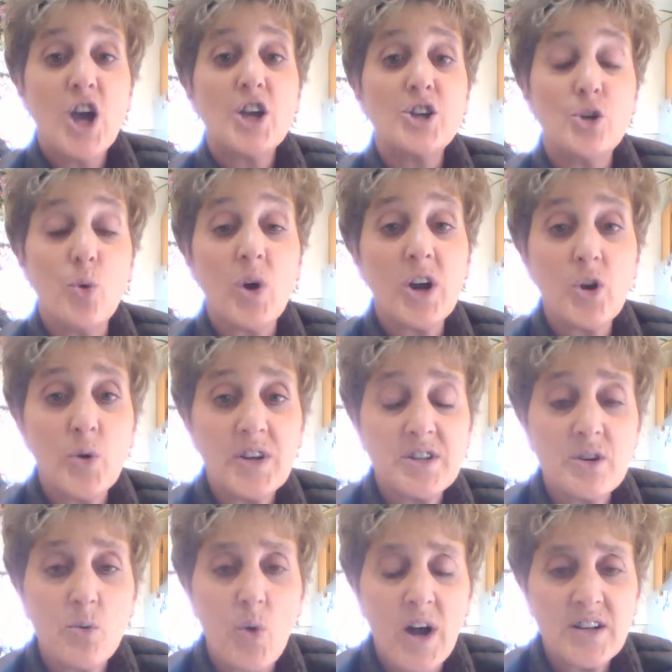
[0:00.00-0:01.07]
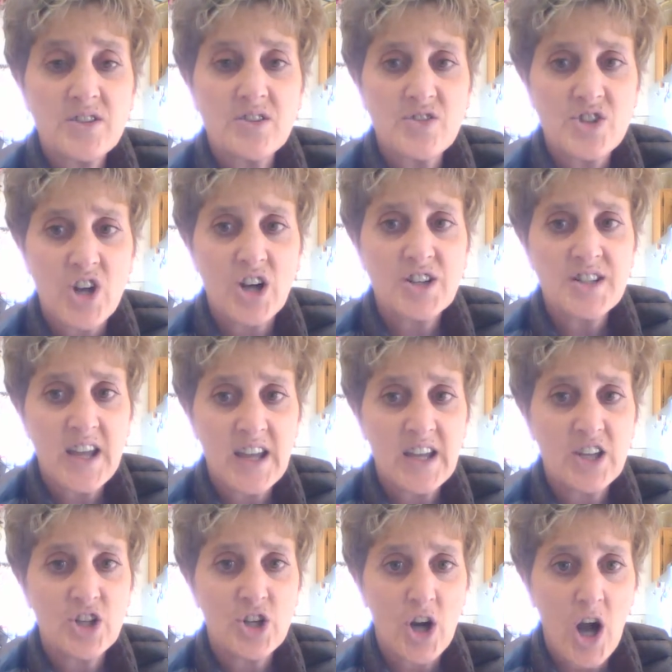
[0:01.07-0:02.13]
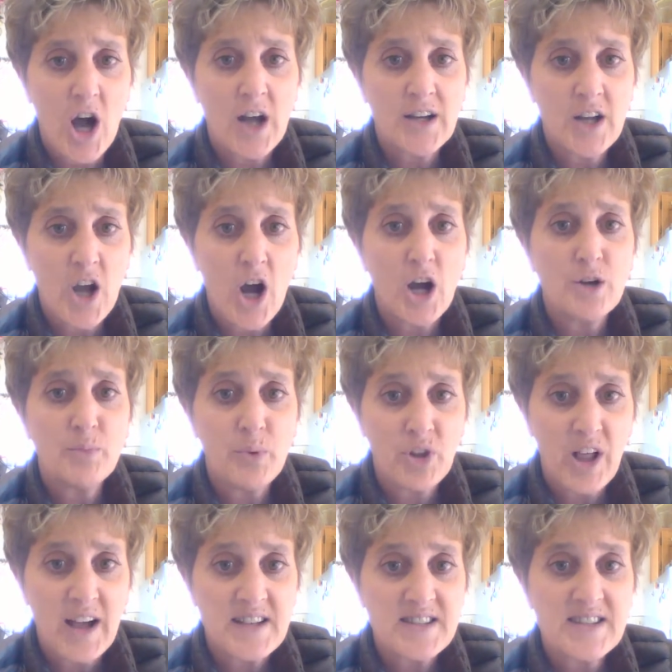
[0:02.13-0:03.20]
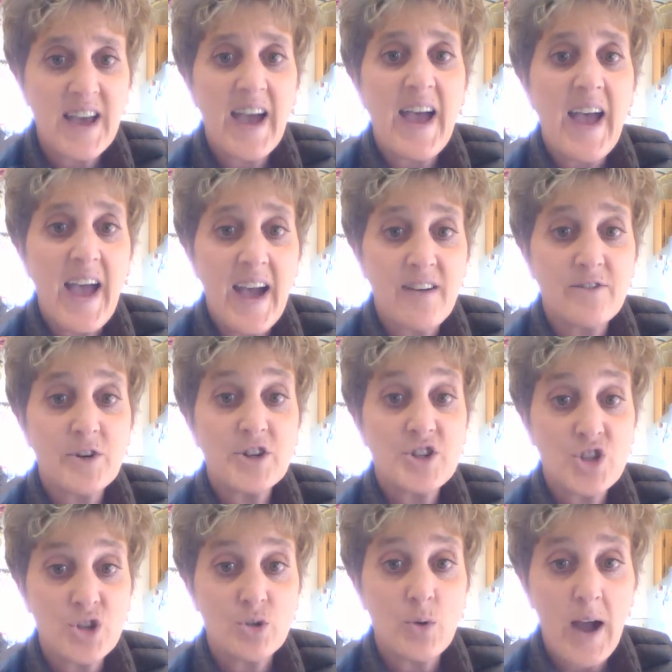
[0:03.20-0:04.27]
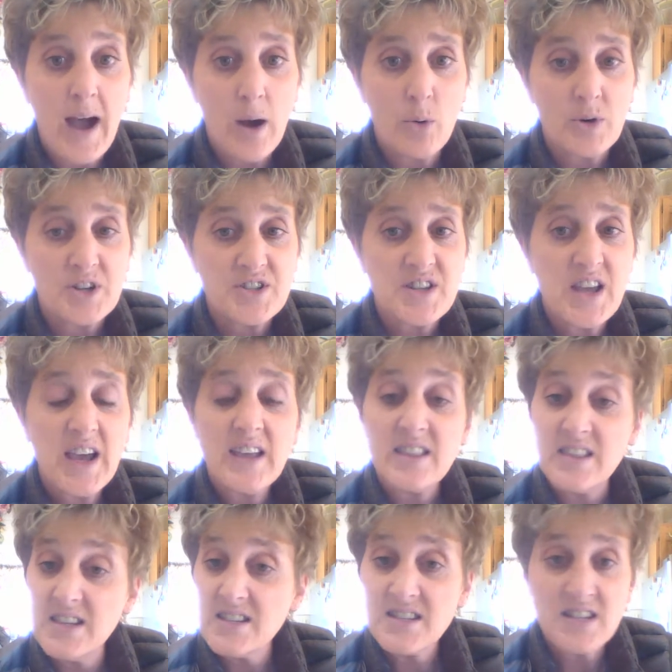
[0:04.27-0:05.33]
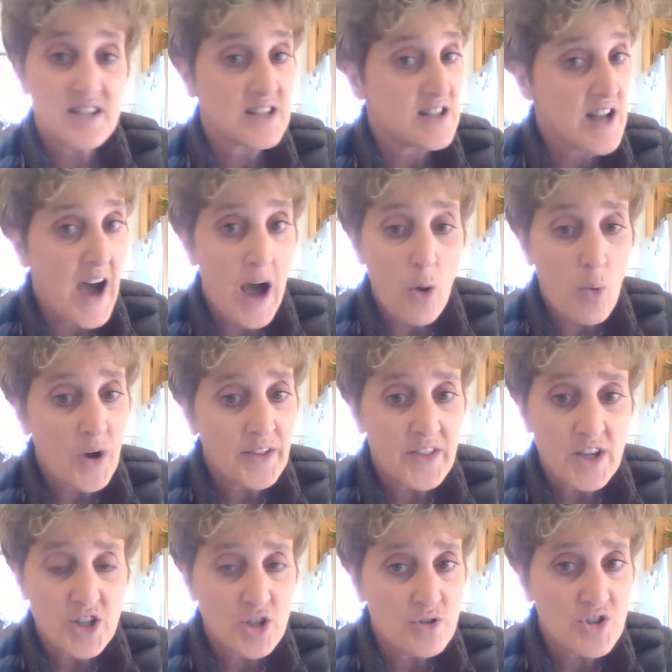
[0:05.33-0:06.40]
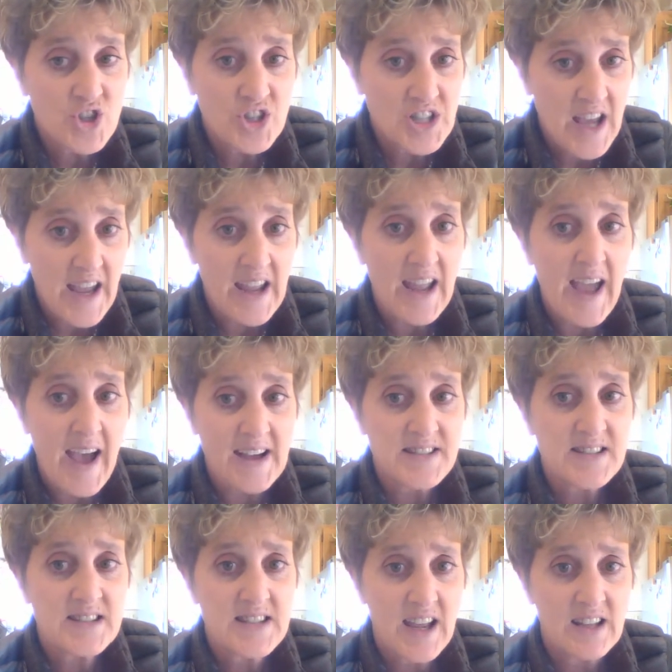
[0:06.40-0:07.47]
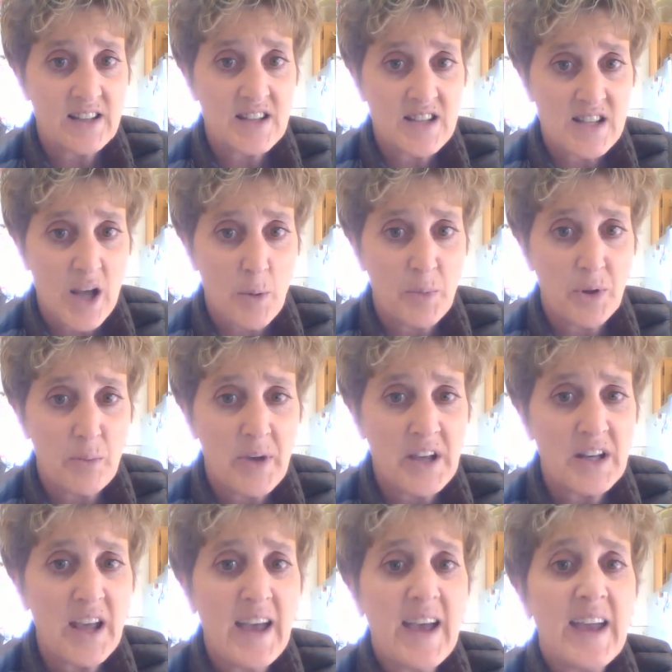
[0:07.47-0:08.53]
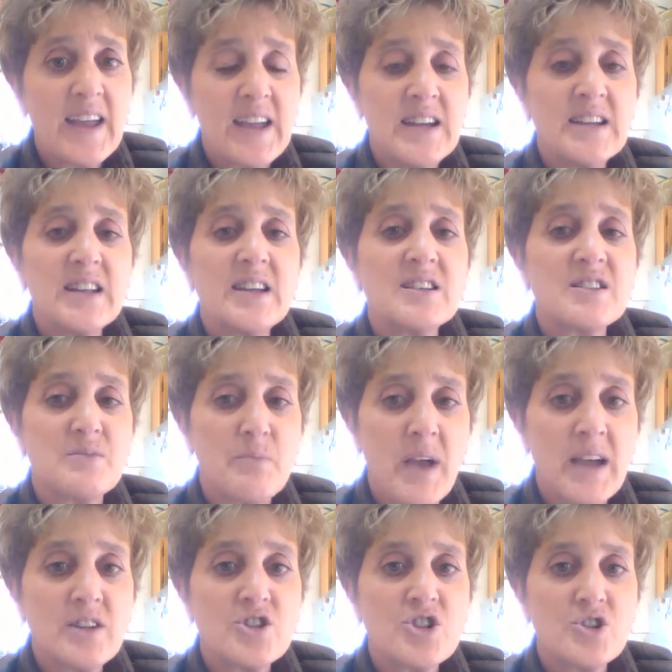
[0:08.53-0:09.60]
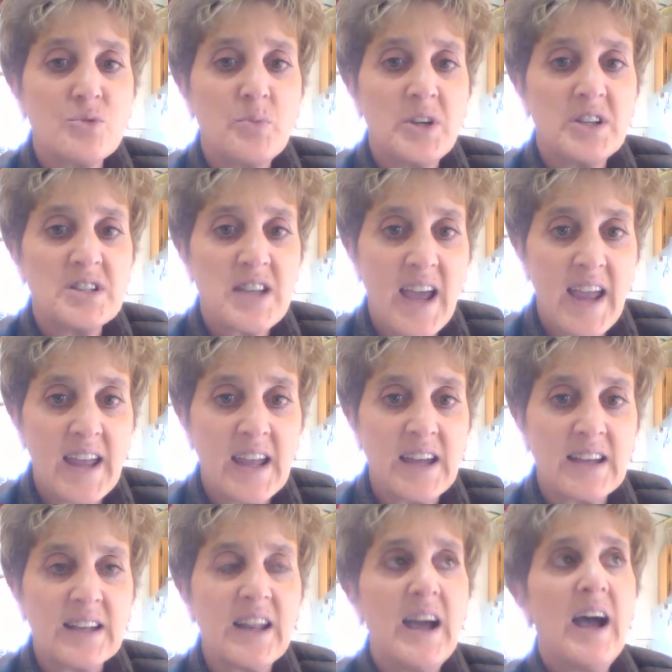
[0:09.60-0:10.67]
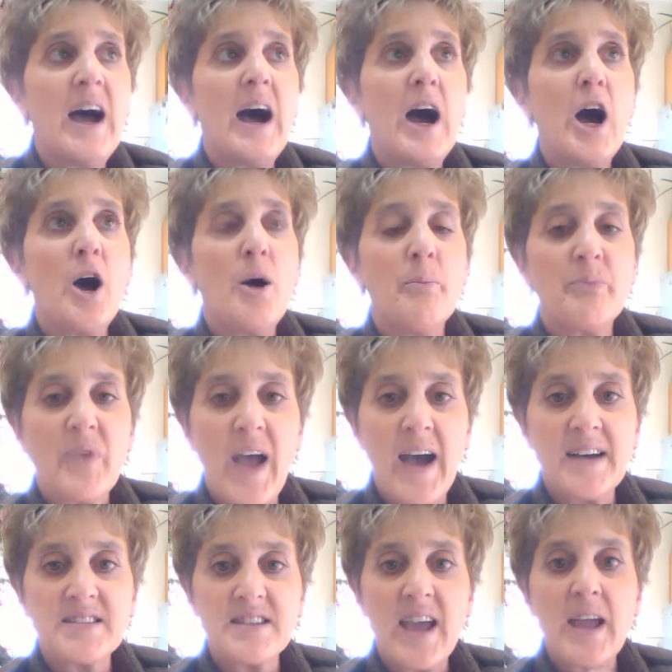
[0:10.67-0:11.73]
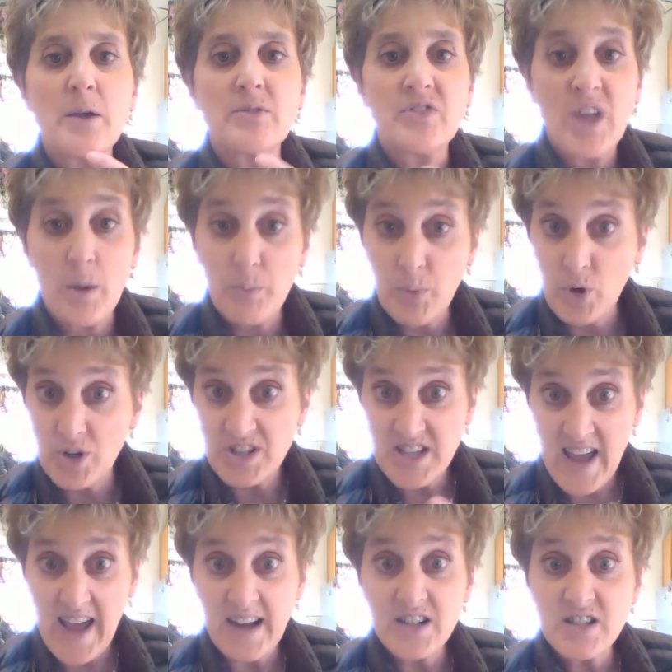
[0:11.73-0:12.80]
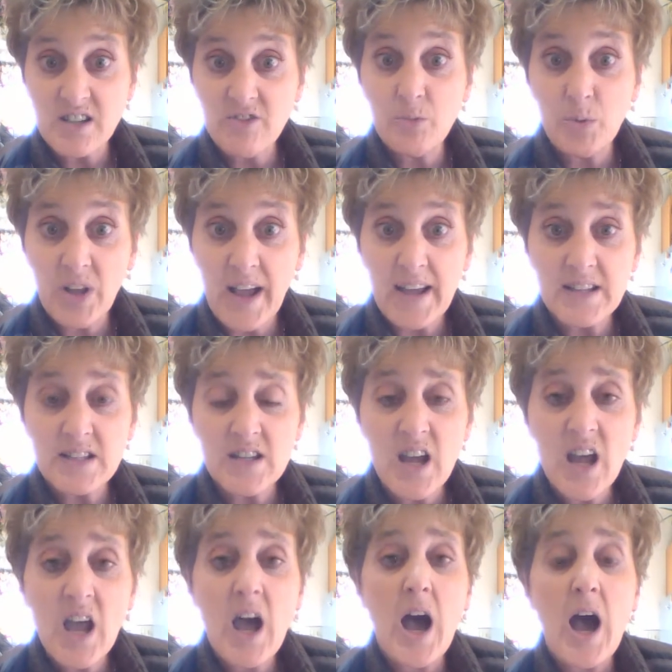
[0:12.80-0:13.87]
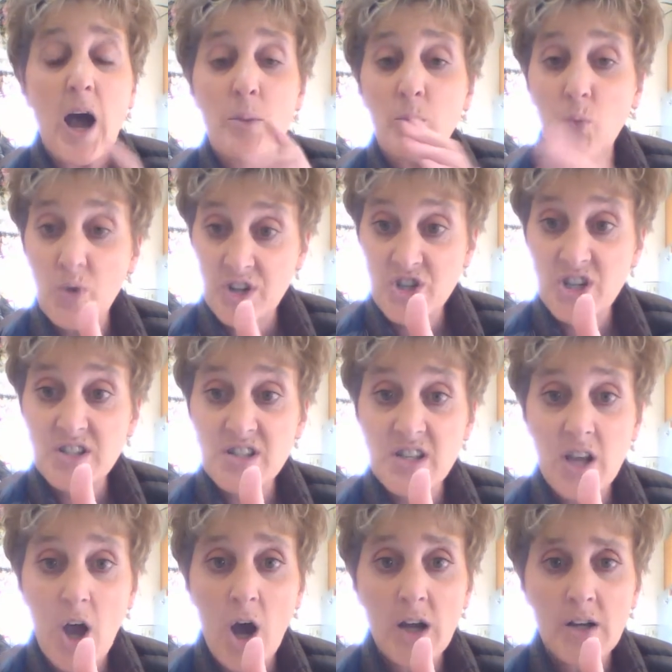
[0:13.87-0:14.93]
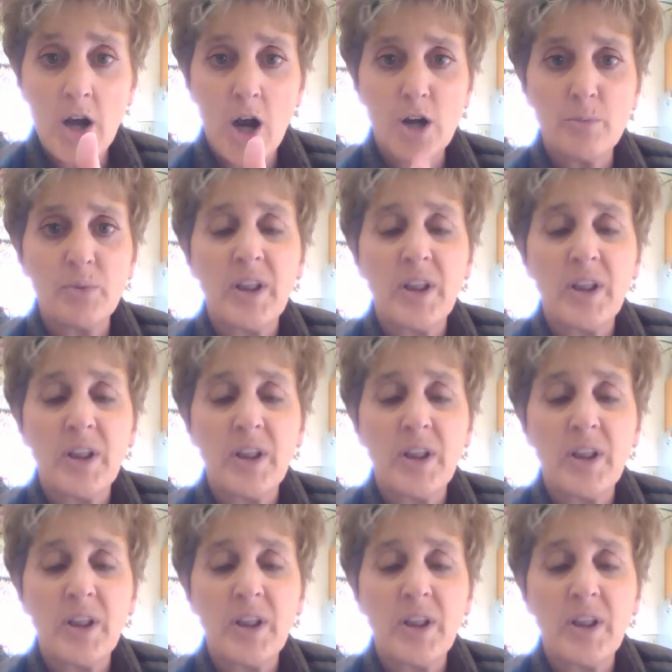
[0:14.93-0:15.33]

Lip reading: you are going to want to start taking your On Guard Plus every 2 hours. This is not one that you should take as a daily supplement. It is meant to be taken as the protective blend, which is the On Guard